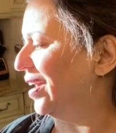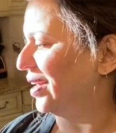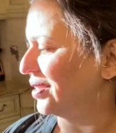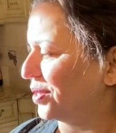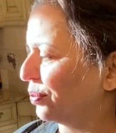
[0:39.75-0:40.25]

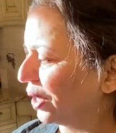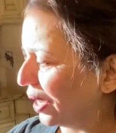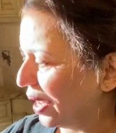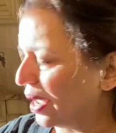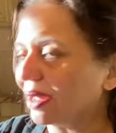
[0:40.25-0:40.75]
So what I
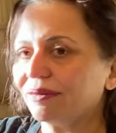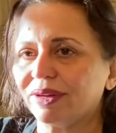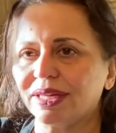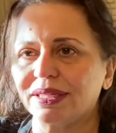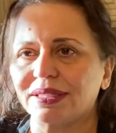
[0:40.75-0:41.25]
have
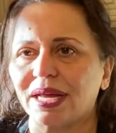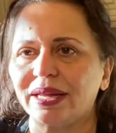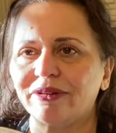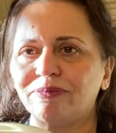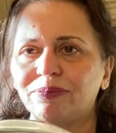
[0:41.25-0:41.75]
is I
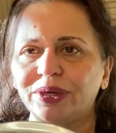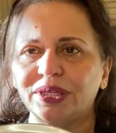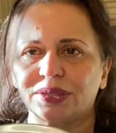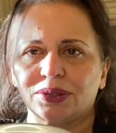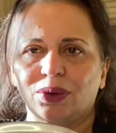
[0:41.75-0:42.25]
have
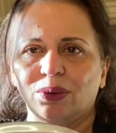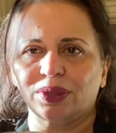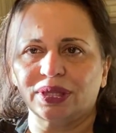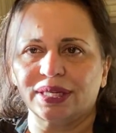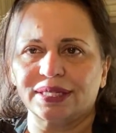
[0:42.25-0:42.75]
pre-soaked
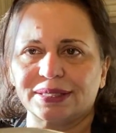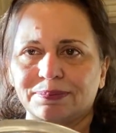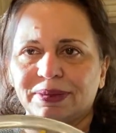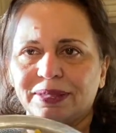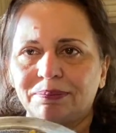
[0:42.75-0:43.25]
this
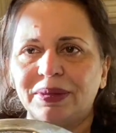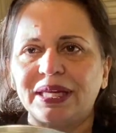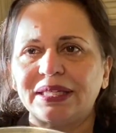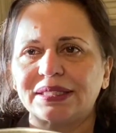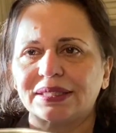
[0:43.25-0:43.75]
split
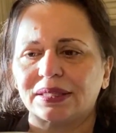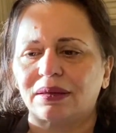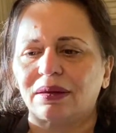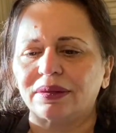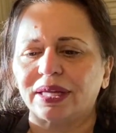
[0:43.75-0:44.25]
peas
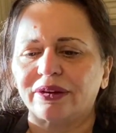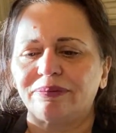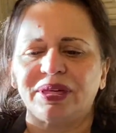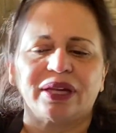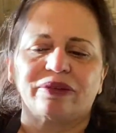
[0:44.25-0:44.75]
that have
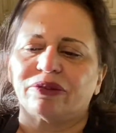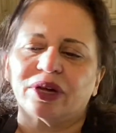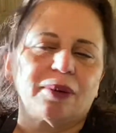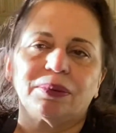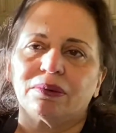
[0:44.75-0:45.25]
been like for a
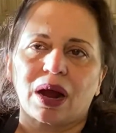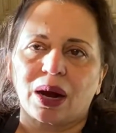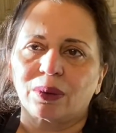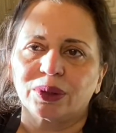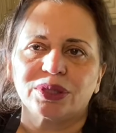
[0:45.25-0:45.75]
couple of
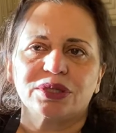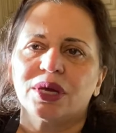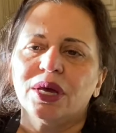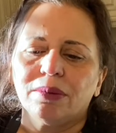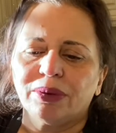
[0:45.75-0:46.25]
hours,
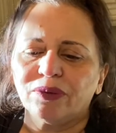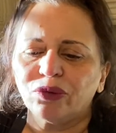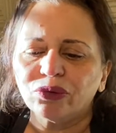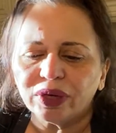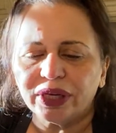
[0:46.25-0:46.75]
but if you
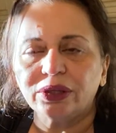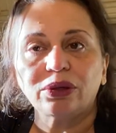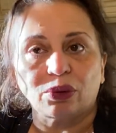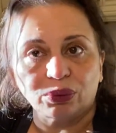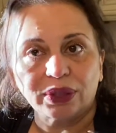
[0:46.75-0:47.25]
really
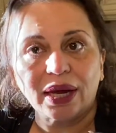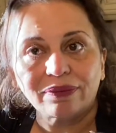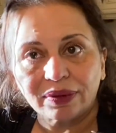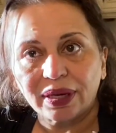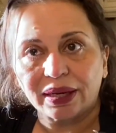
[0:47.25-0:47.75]
don't have a
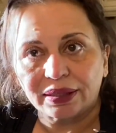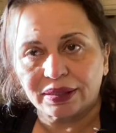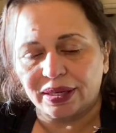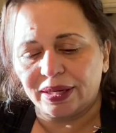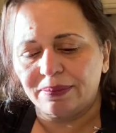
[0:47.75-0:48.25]
lot of
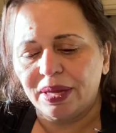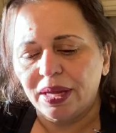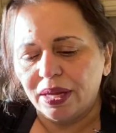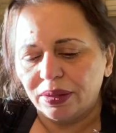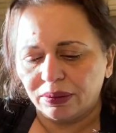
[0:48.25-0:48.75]
time,
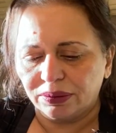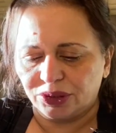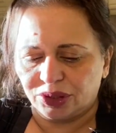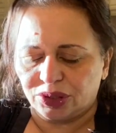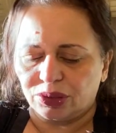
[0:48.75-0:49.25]
you could
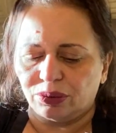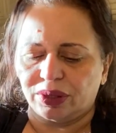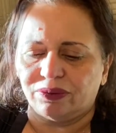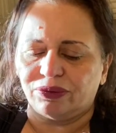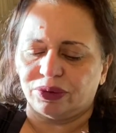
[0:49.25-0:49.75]
just soak it
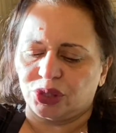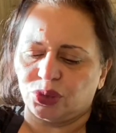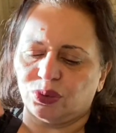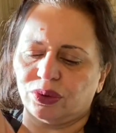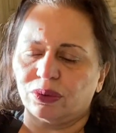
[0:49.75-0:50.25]
for a
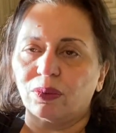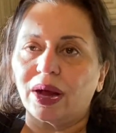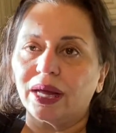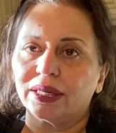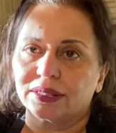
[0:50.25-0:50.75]
shorter
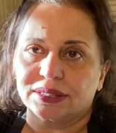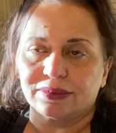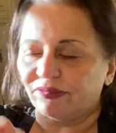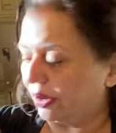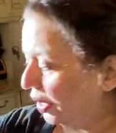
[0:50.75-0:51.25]
while in some
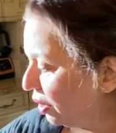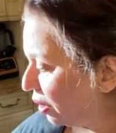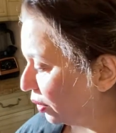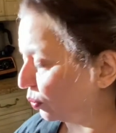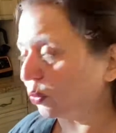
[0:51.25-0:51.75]
very hot
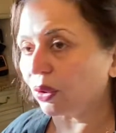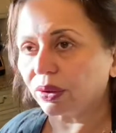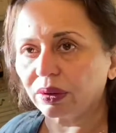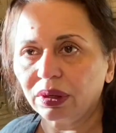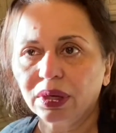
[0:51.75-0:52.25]

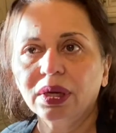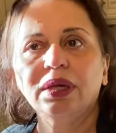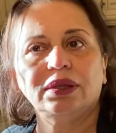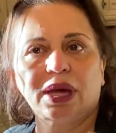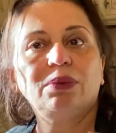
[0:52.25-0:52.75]
water.
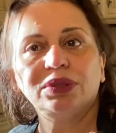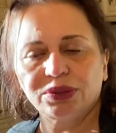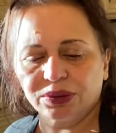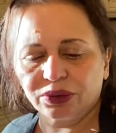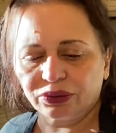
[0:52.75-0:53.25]
That will do
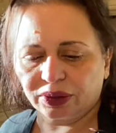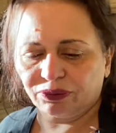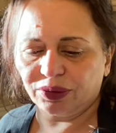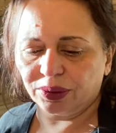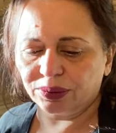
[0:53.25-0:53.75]
the trick for
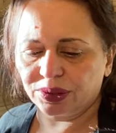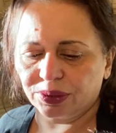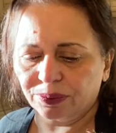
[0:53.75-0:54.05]
you too.